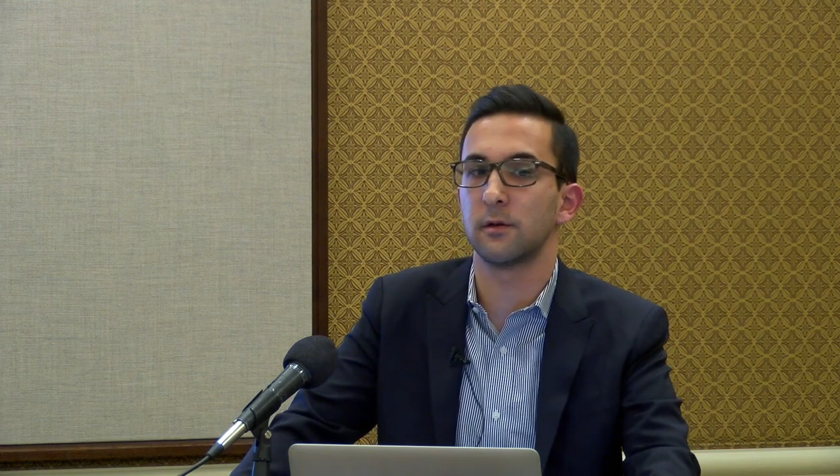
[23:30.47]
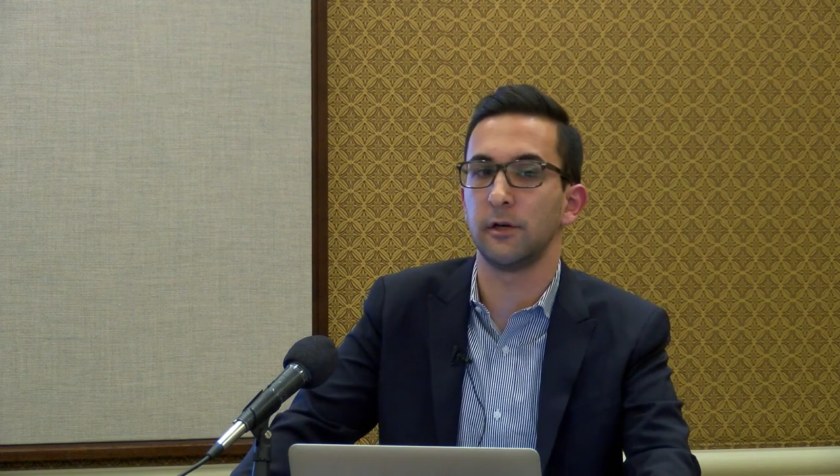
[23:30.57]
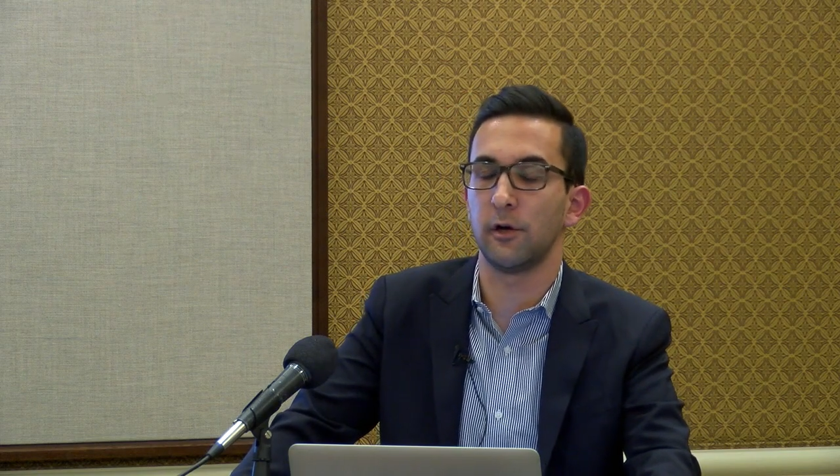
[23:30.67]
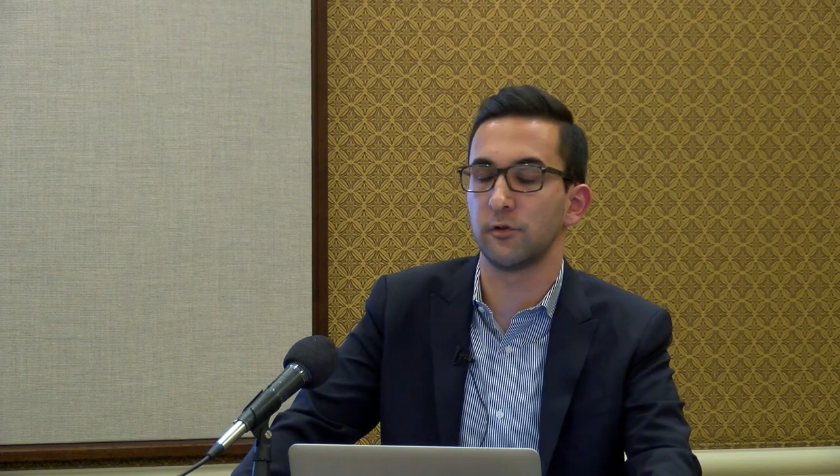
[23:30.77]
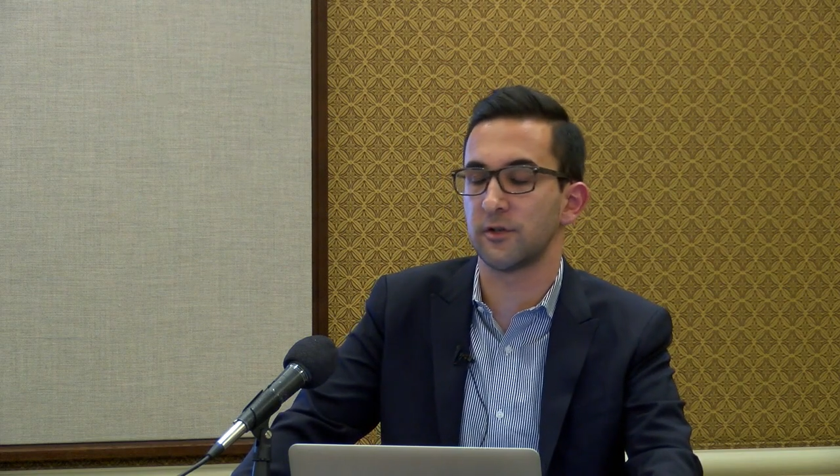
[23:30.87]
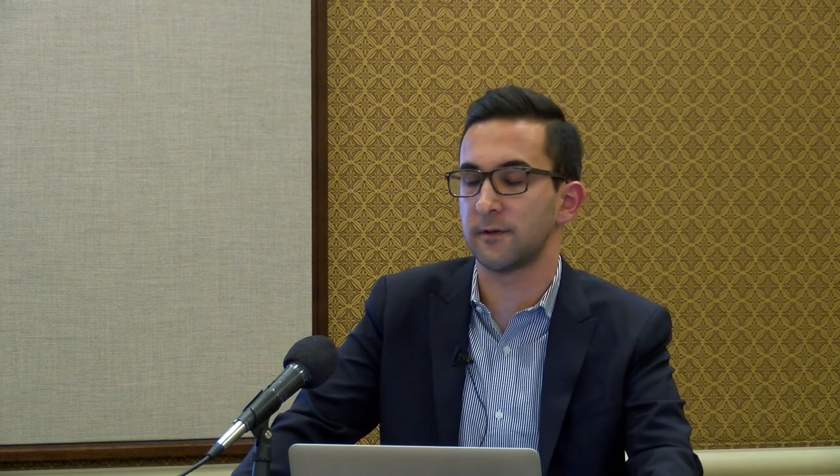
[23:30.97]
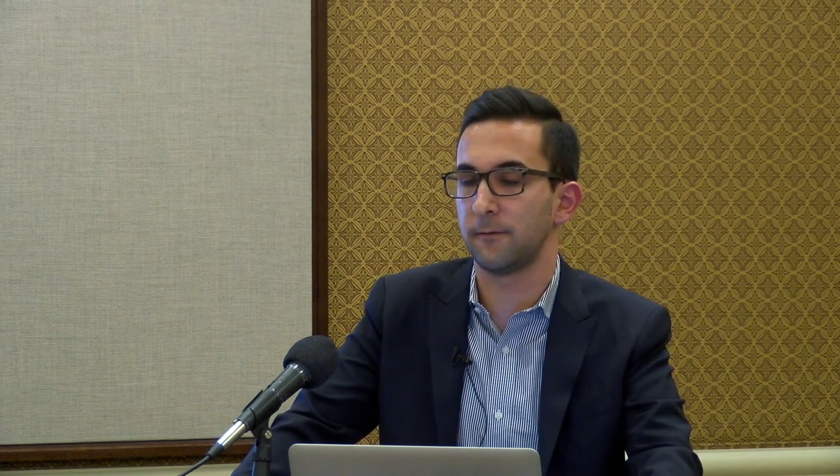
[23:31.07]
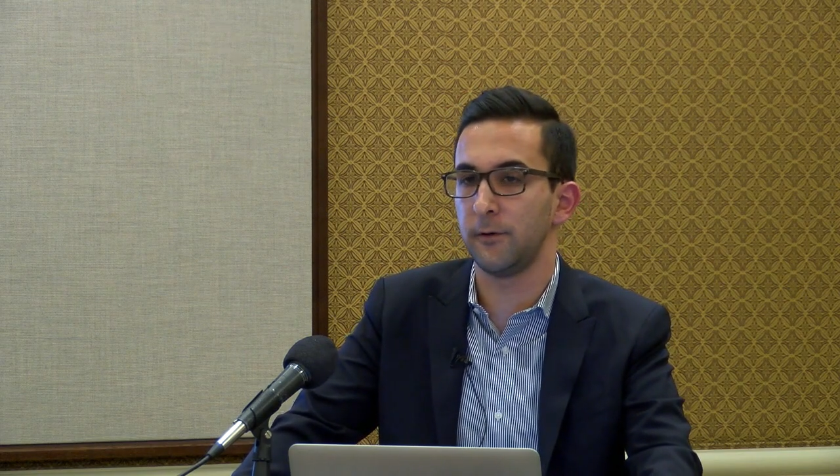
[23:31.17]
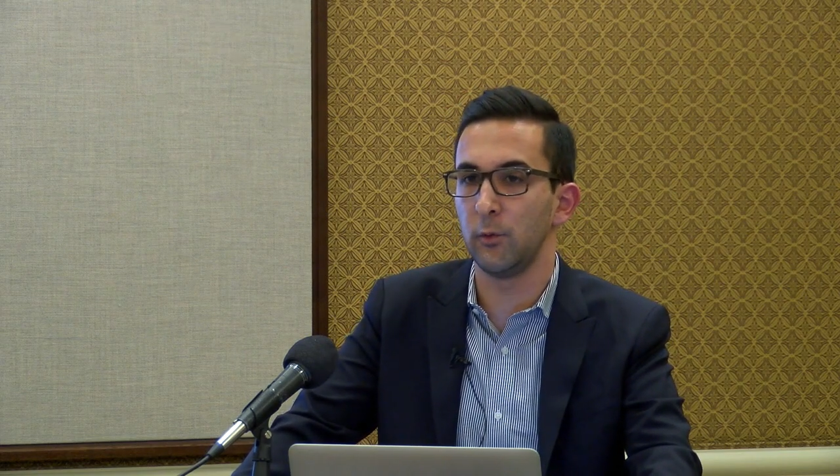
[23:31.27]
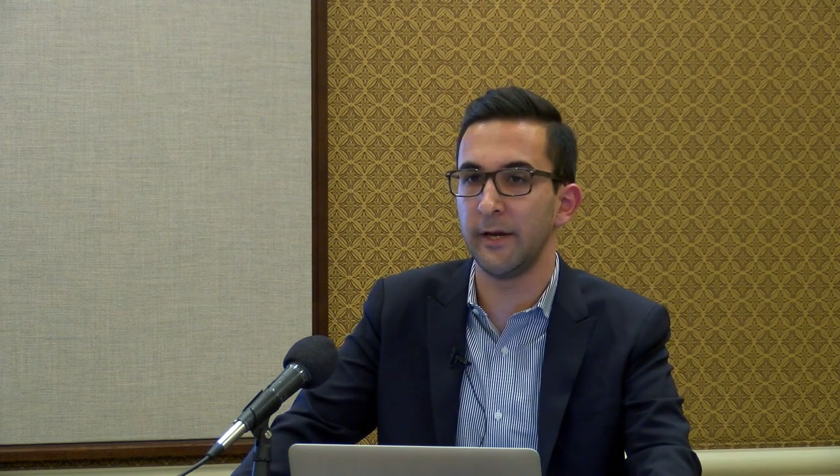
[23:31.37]
you know, just a
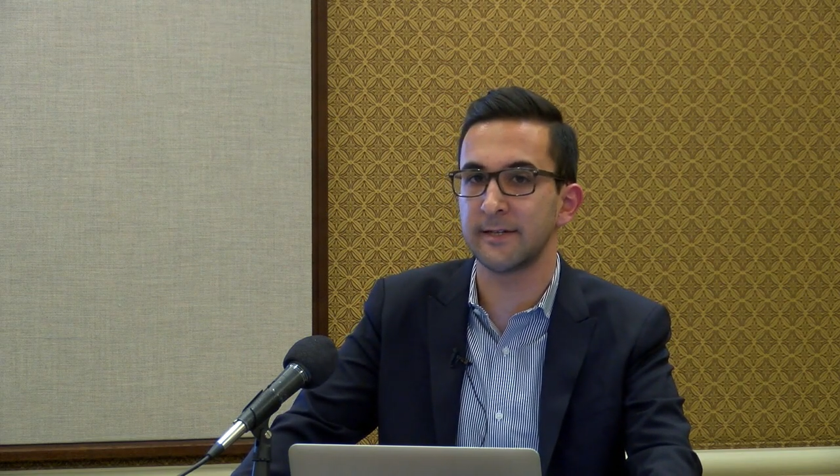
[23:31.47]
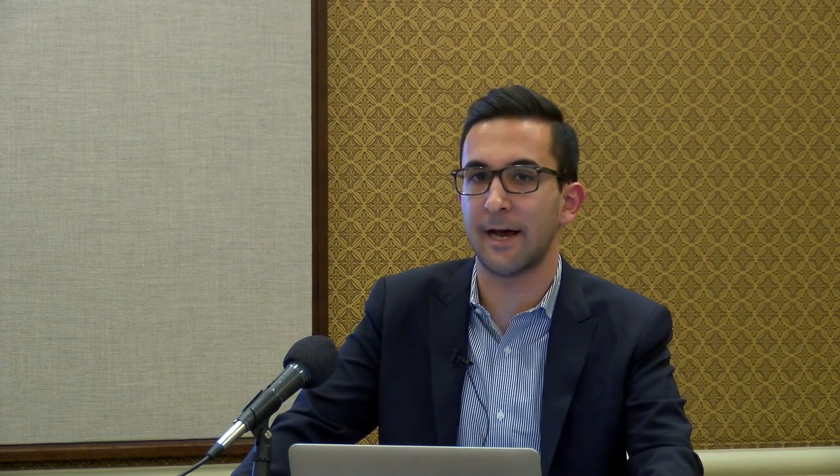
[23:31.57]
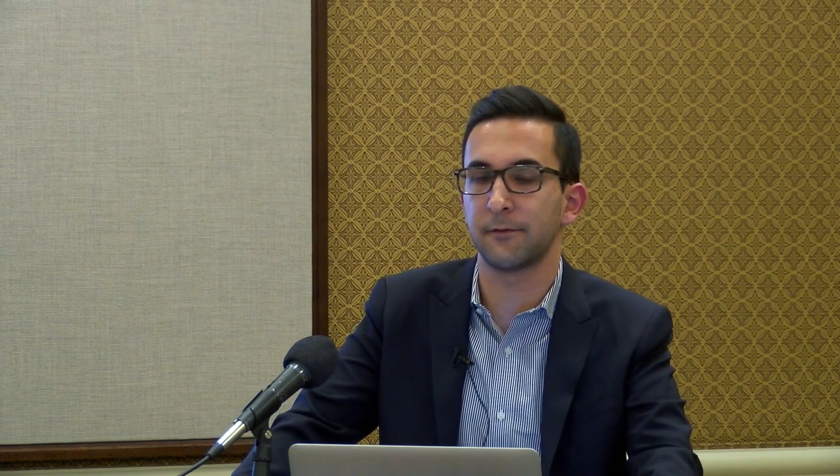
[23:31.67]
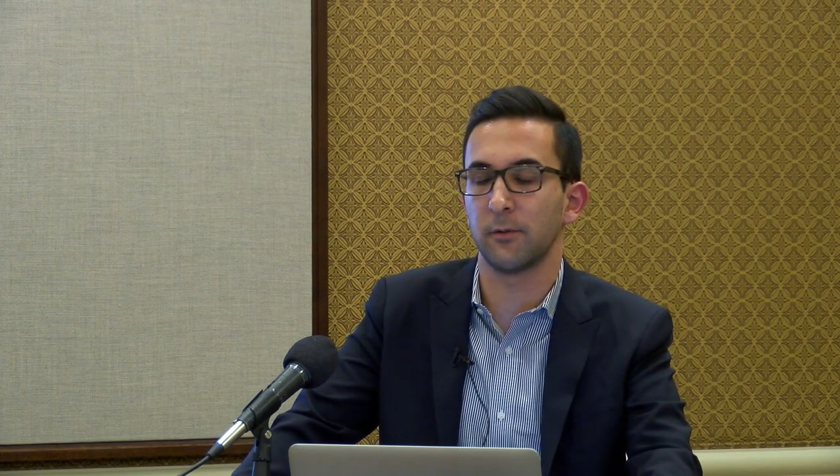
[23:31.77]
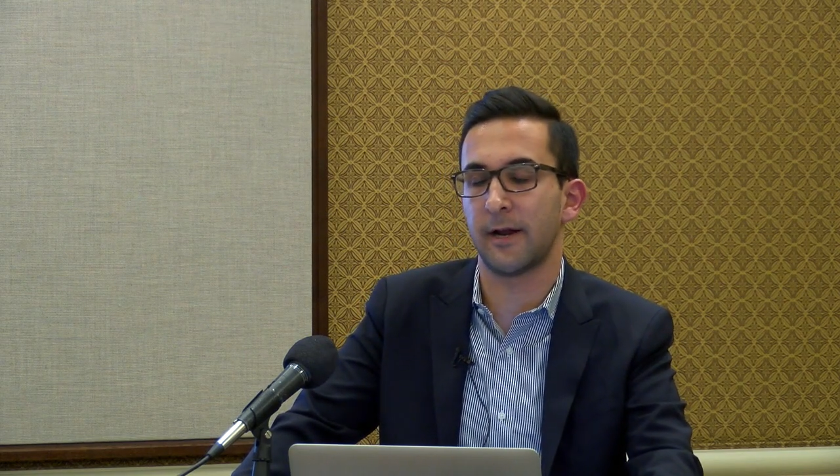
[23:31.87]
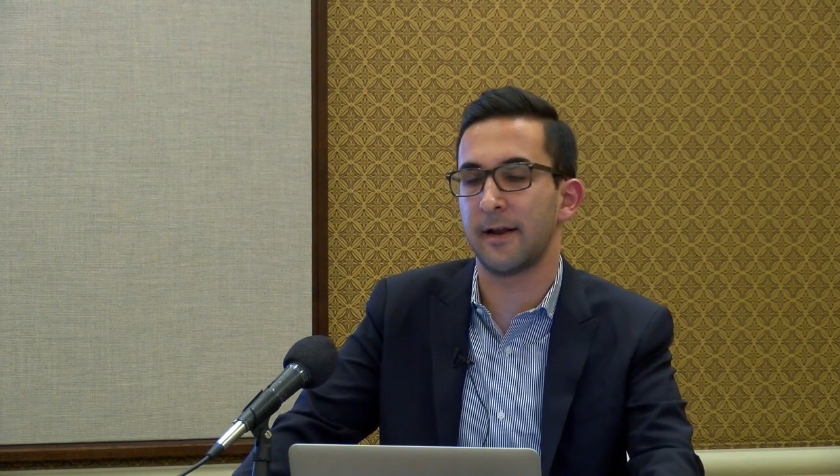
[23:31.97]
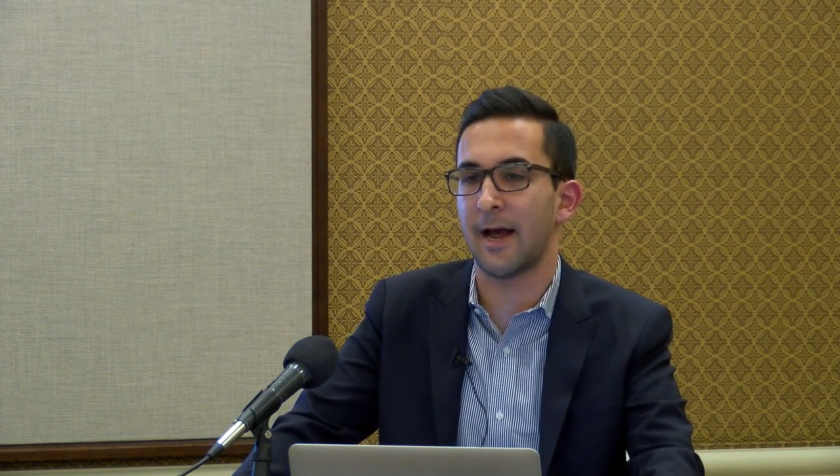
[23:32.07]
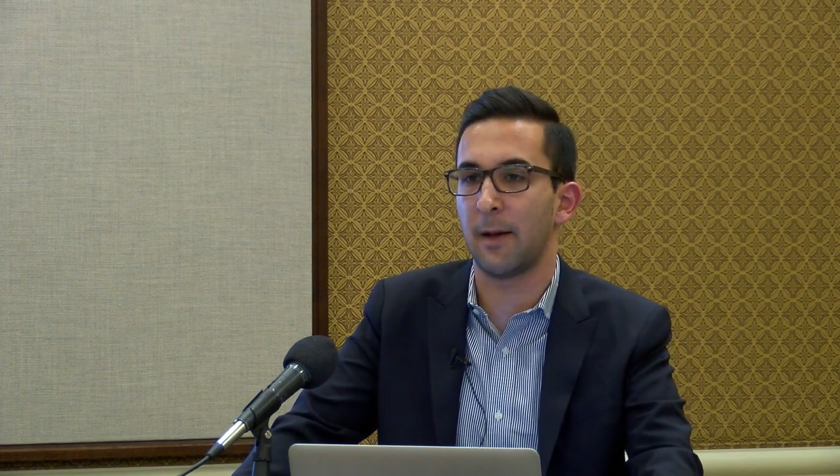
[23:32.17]
few weeks after what had